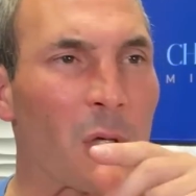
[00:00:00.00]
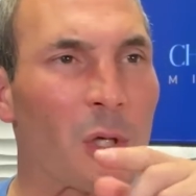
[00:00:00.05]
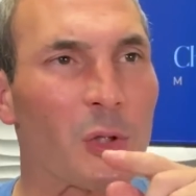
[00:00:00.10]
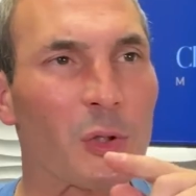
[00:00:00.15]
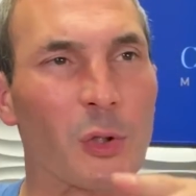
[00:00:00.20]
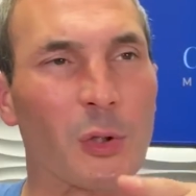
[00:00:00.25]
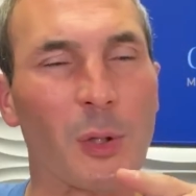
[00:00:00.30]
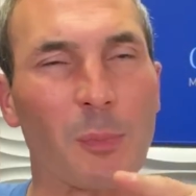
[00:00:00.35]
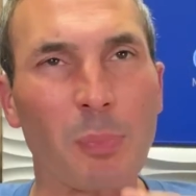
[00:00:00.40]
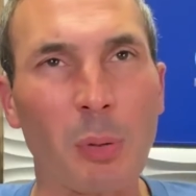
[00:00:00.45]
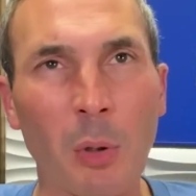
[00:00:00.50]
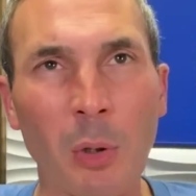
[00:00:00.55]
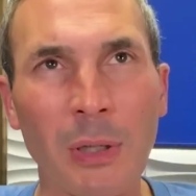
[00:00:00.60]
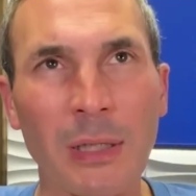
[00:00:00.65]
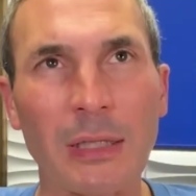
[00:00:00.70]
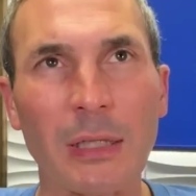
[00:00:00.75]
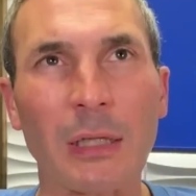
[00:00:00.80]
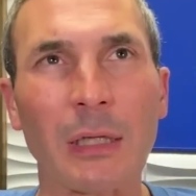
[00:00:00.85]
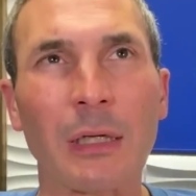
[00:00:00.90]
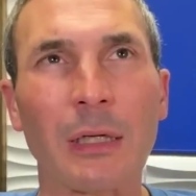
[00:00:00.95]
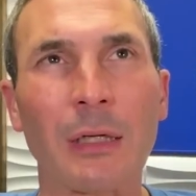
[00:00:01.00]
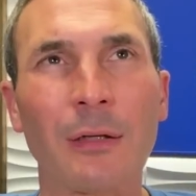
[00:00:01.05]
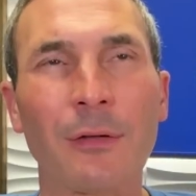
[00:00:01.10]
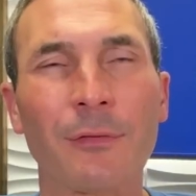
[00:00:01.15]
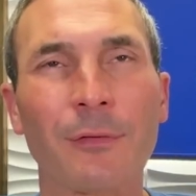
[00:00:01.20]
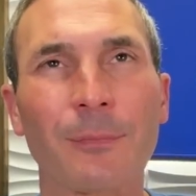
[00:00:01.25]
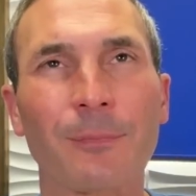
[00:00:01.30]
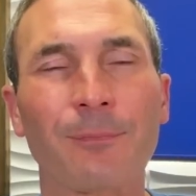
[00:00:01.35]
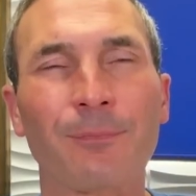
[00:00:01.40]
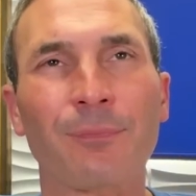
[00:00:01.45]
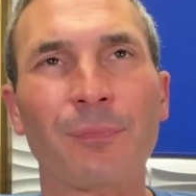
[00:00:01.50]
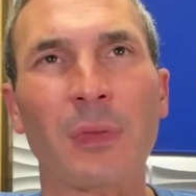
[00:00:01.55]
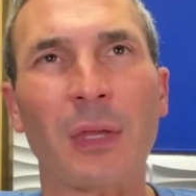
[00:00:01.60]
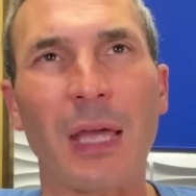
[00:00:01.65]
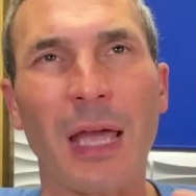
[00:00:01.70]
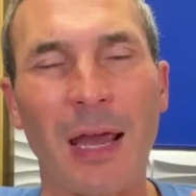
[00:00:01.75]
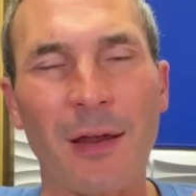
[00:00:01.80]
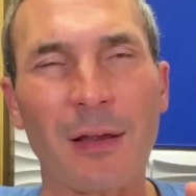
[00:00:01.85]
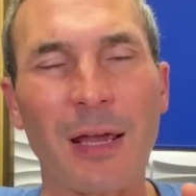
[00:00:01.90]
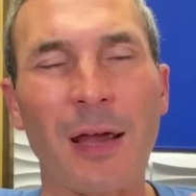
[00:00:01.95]
To the point of
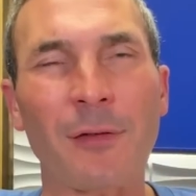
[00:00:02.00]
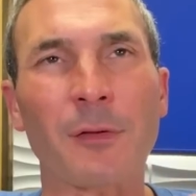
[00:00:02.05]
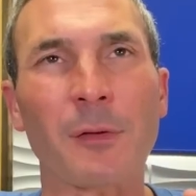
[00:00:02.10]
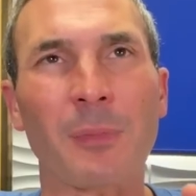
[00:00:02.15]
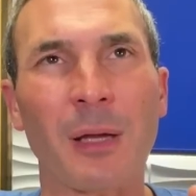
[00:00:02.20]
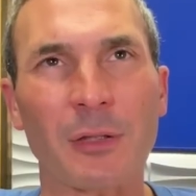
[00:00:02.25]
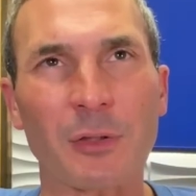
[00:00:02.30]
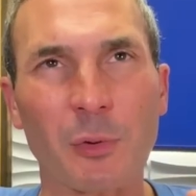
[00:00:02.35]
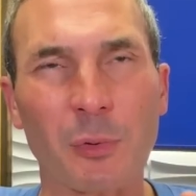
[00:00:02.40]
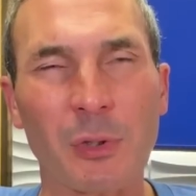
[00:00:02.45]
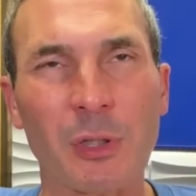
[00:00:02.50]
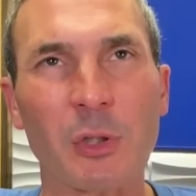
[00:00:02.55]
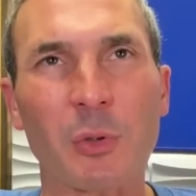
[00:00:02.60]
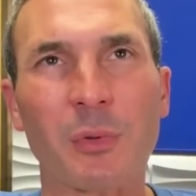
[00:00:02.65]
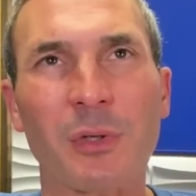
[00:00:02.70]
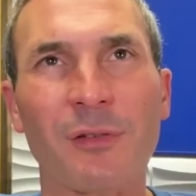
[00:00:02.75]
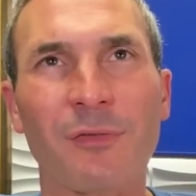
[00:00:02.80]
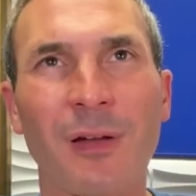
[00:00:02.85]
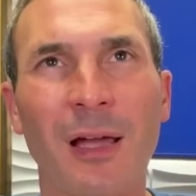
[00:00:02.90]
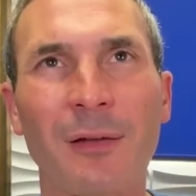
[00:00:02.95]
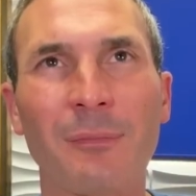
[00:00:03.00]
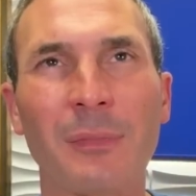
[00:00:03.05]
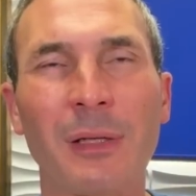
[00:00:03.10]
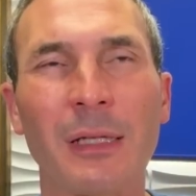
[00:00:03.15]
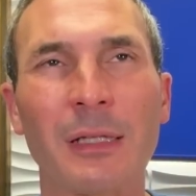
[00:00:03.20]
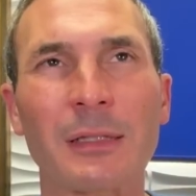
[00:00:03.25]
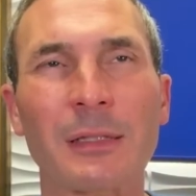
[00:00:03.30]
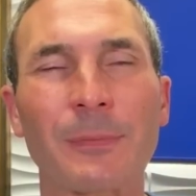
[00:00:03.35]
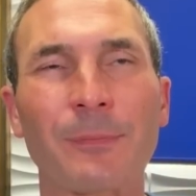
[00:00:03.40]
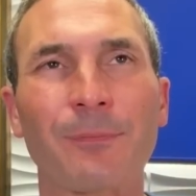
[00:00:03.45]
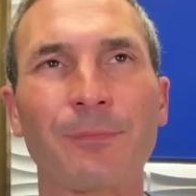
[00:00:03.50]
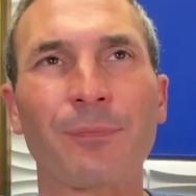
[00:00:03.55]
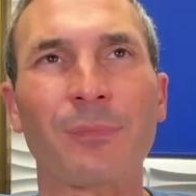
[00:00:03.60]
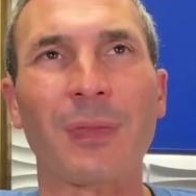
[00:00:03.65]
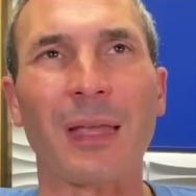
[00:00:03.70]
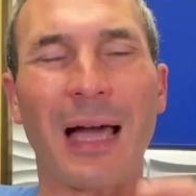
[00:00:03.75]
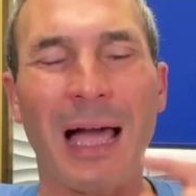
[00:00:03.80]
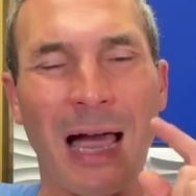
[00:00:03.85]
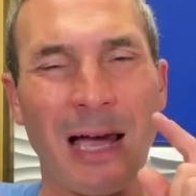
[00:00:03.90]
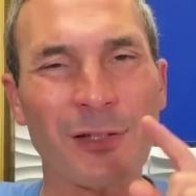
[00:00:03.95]
after about 20 25 minutes,
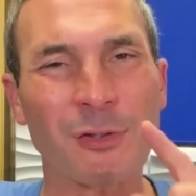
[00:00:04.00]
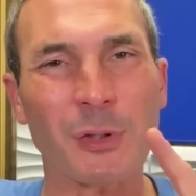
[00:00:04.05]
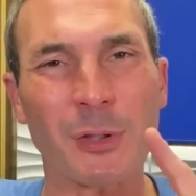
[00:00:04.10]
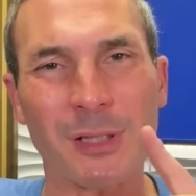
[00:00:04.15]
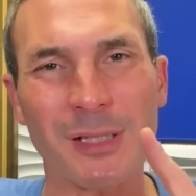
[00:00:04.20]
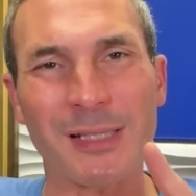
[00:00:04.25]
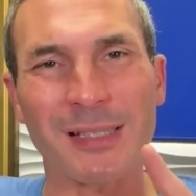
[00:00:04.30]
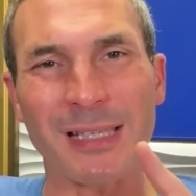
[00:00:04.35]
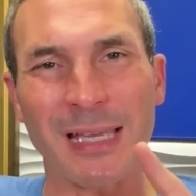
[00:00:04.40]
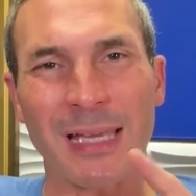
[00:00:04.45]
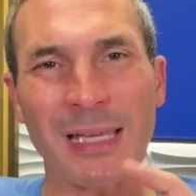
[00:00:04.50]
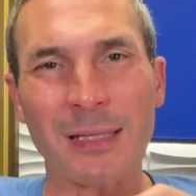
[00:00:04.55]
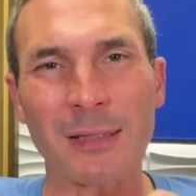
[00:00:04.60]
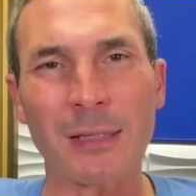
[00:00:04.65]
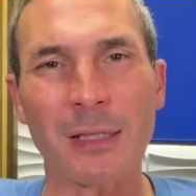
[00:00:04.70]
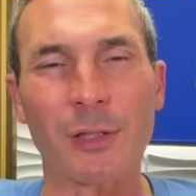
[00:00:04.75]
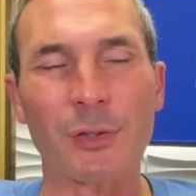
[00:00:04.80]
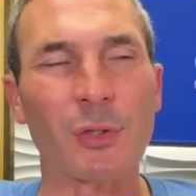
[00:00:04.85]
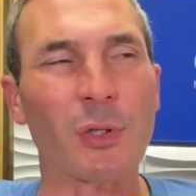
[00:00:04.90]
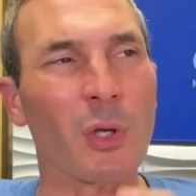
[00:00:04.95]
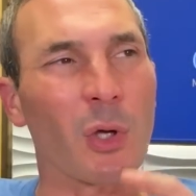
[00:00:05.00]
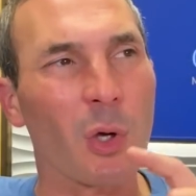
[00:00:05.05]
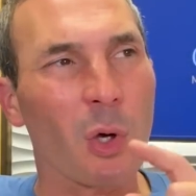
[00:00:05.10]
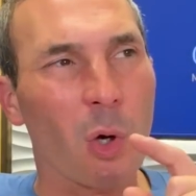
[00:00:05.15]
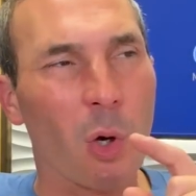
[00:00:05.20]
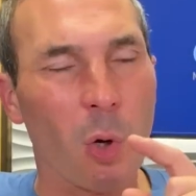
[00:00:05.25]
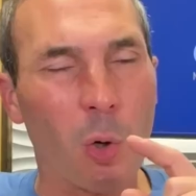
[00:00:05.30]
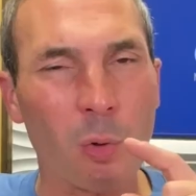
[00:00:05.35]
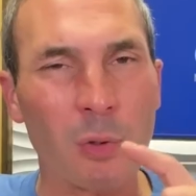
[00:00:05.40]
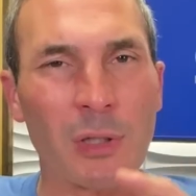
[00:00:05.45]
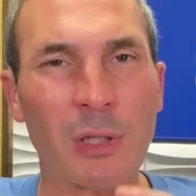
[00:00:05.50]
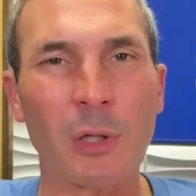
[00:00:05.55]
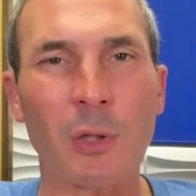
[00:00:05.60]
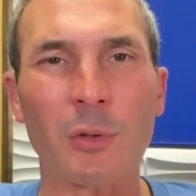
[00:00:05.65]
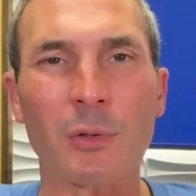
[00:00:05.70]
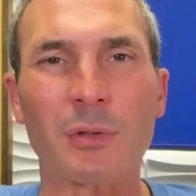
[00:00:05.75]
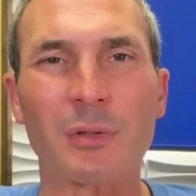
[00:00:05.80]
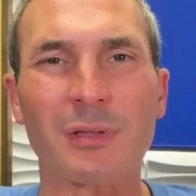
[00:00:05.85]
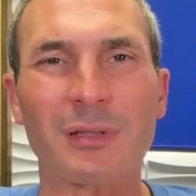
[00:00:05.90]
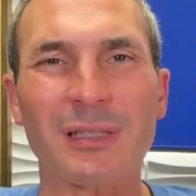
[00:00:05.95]
I started saying this, Holy
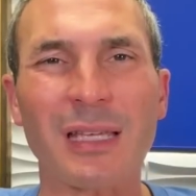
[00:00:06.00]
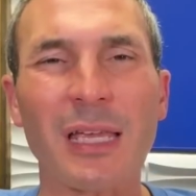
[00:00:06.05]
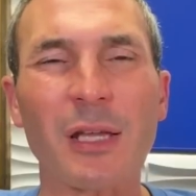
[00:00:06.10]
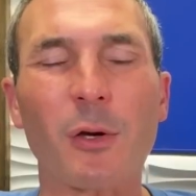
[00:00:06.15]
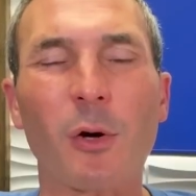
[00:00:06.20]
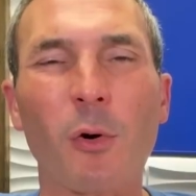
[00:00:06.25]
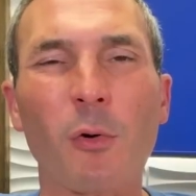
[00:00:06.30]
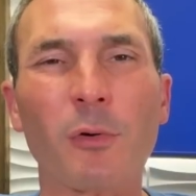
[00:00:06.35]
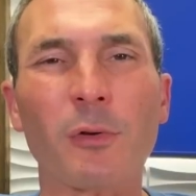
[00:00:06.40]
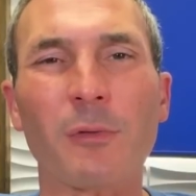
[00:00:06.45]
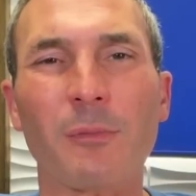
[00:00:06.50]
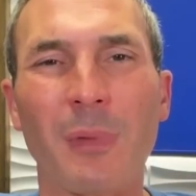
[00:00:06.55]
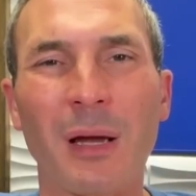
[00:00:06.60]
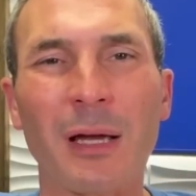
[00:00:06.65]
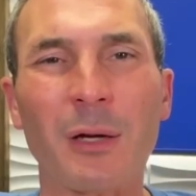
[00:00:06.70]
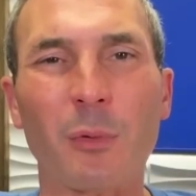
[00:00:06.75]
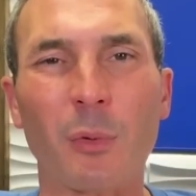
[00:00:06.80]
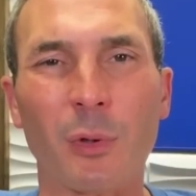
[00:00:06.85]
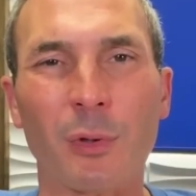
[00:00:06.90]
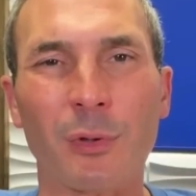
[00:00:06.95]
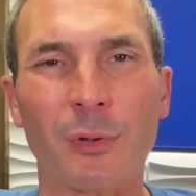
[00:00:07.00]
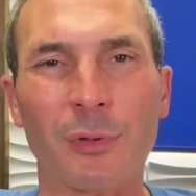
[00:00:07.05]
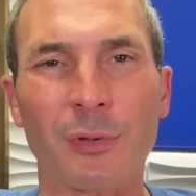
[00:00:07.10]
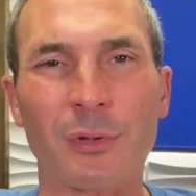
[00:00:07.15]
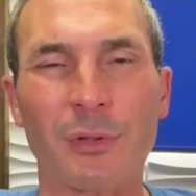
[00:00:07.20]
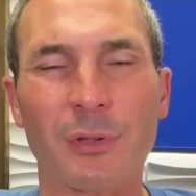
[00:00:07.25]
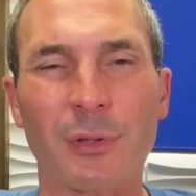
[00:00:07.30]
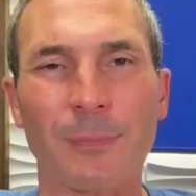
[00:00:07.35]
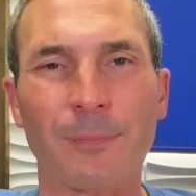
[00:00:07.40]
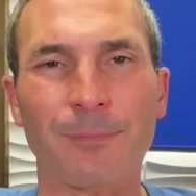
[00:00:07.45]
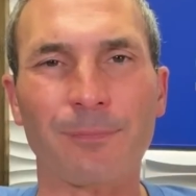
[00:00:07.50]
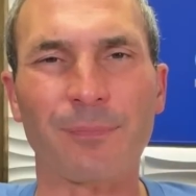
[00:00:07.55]
Ghost, take hold of my words.